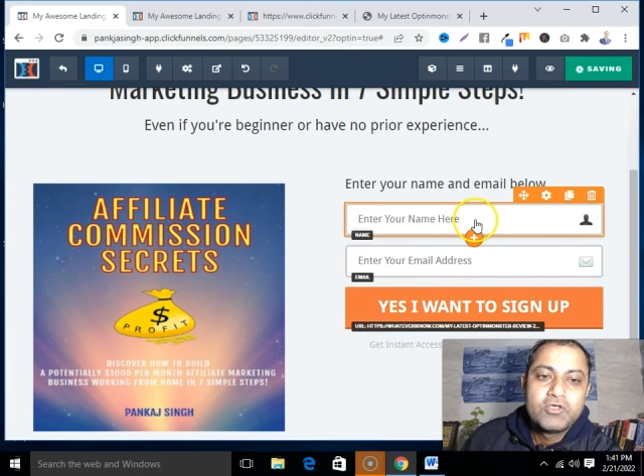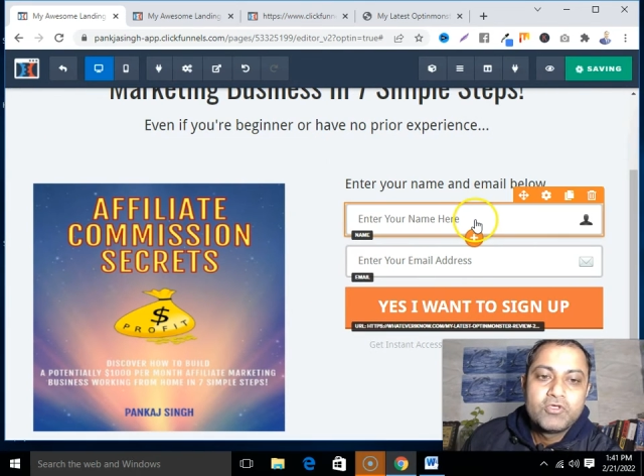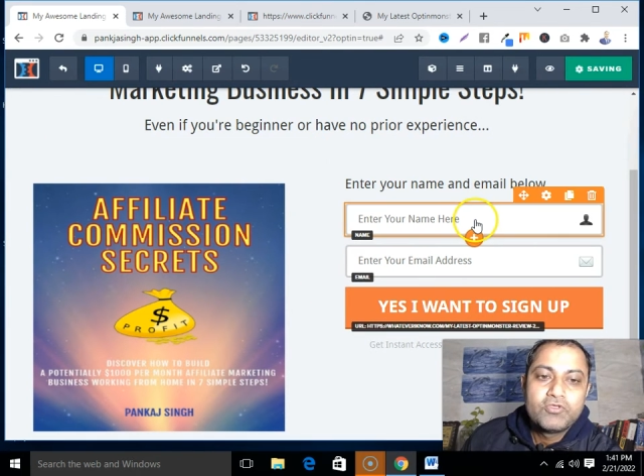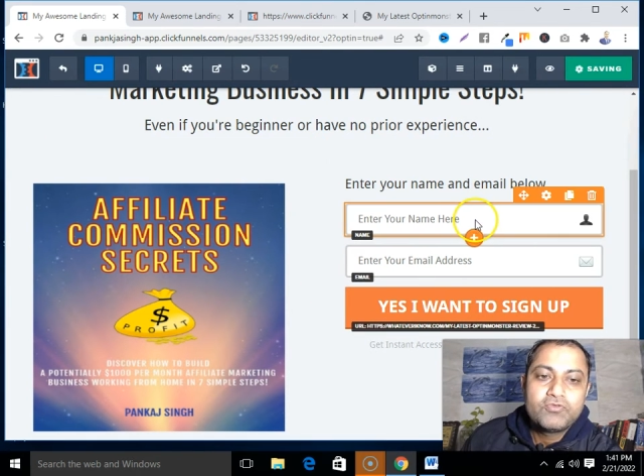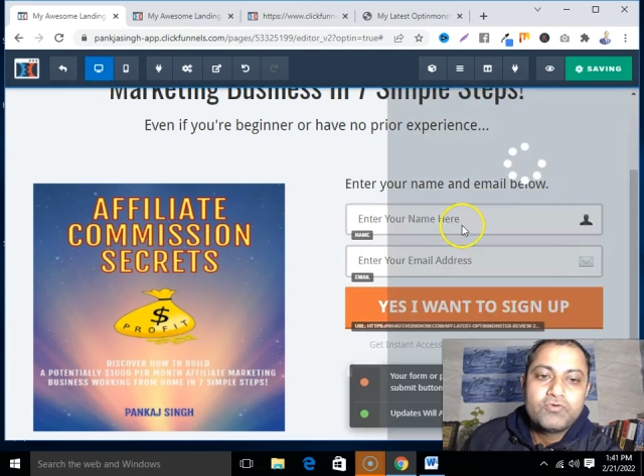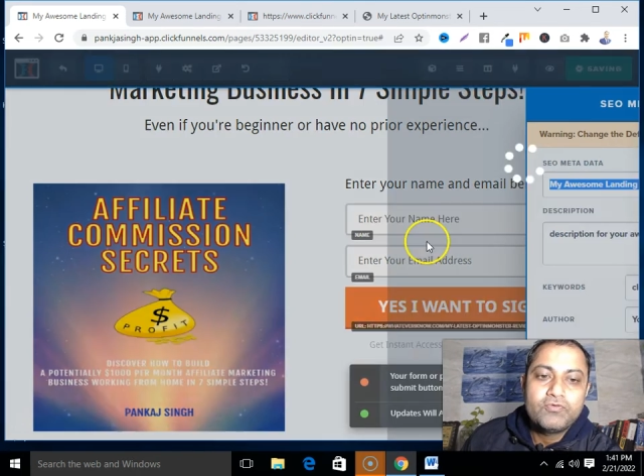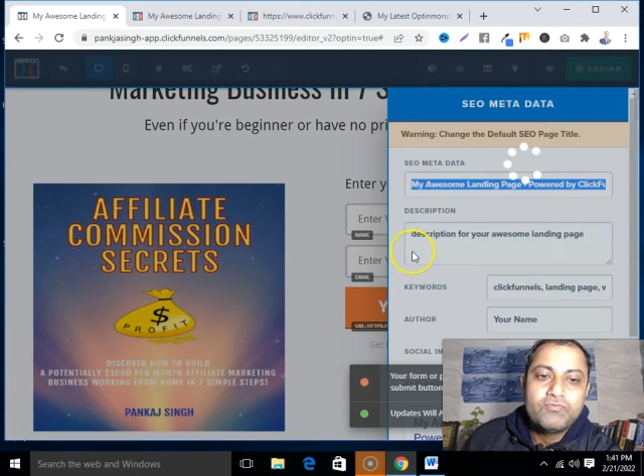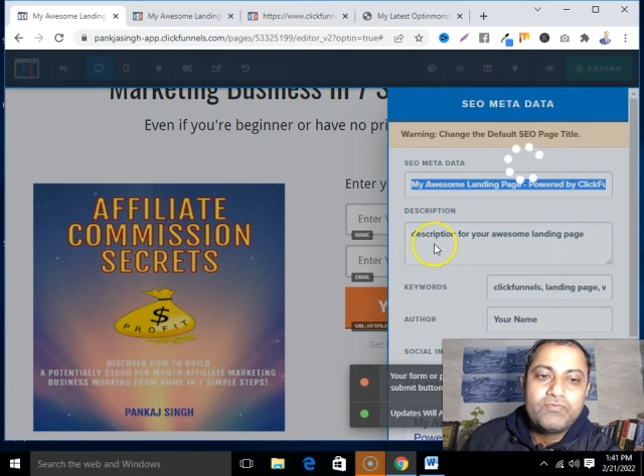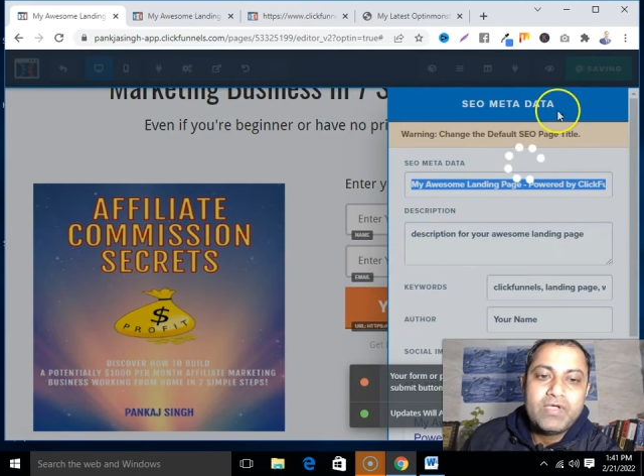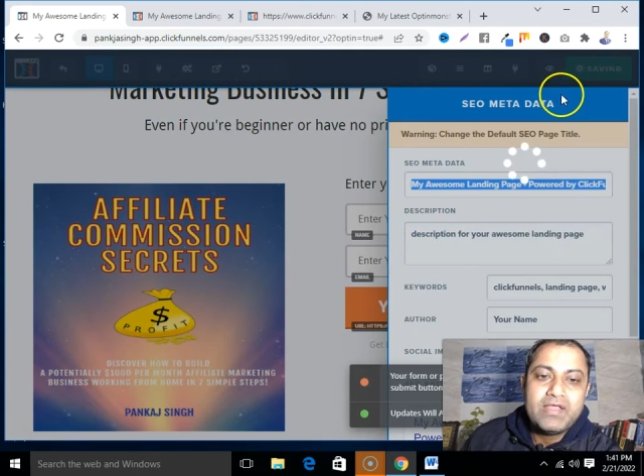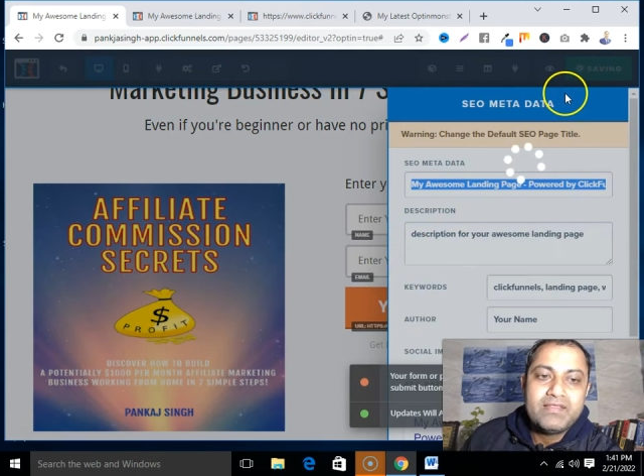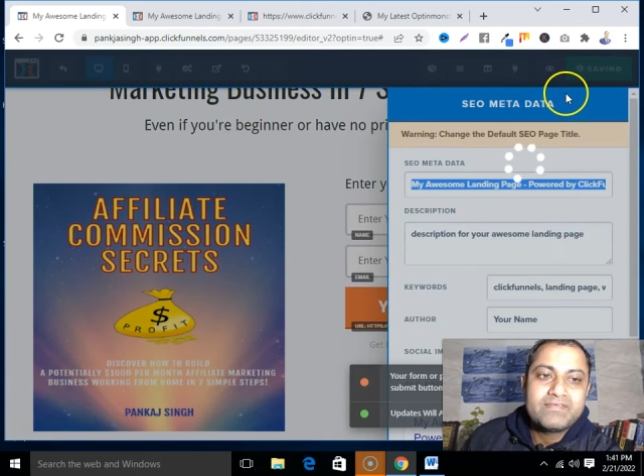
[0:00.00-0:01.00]
So
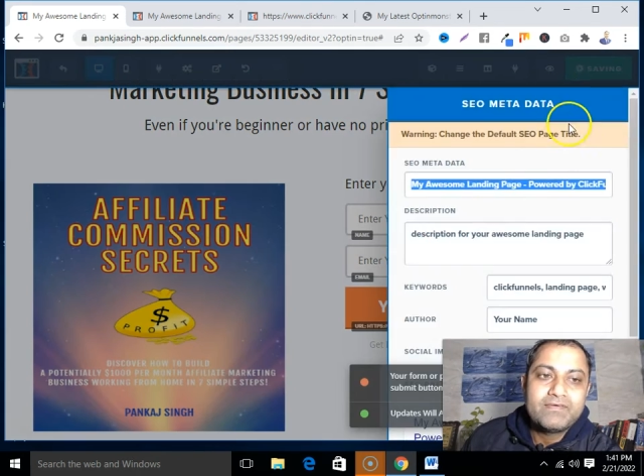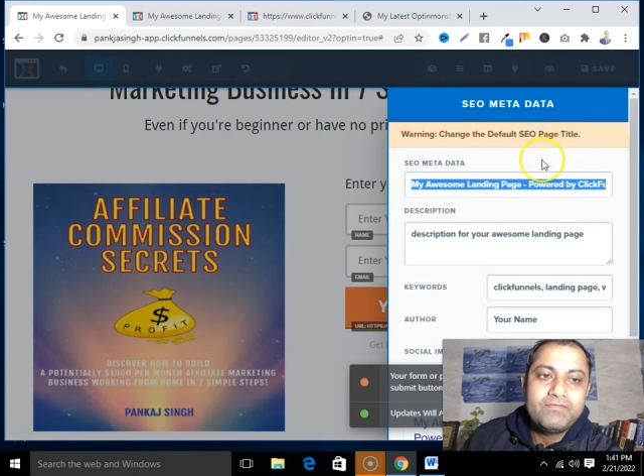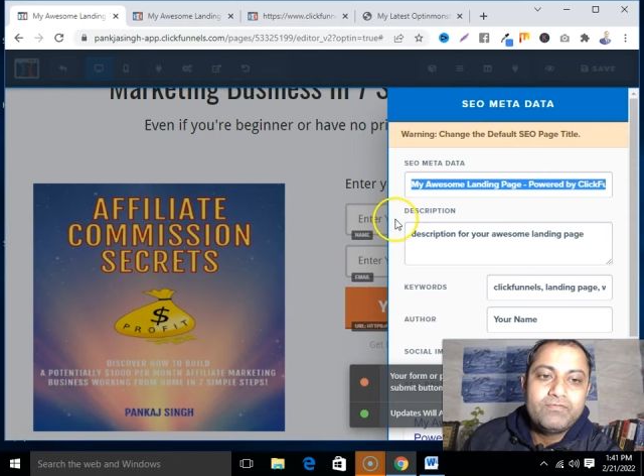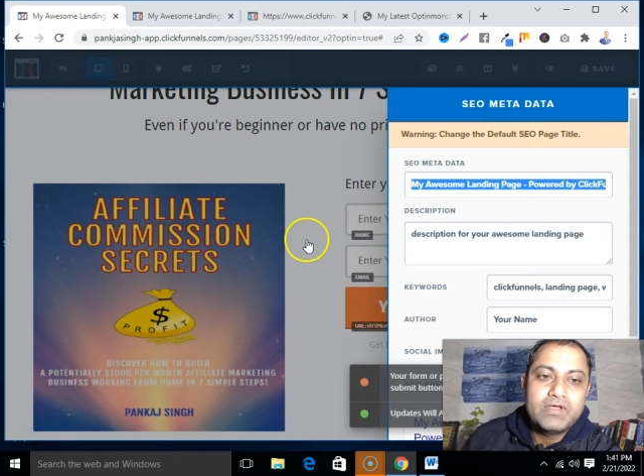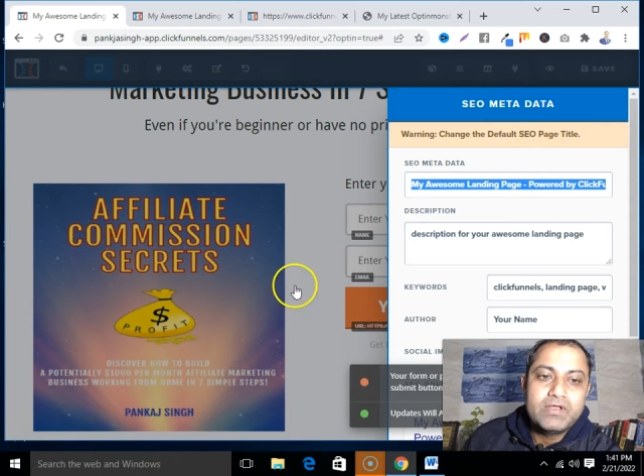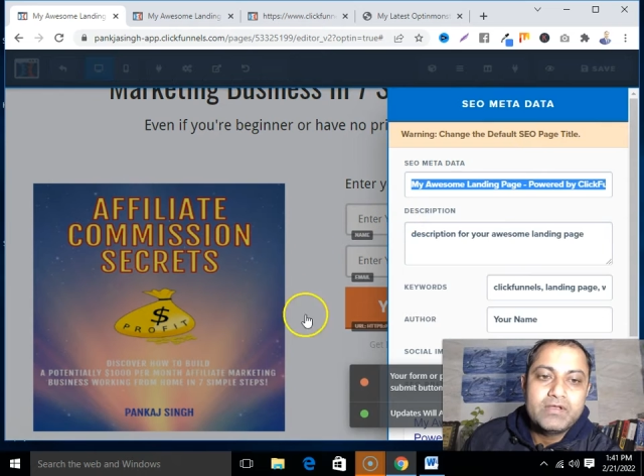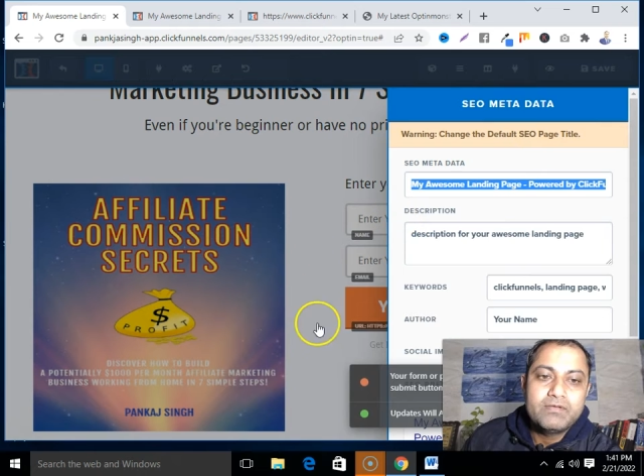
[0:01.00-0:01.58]
when someone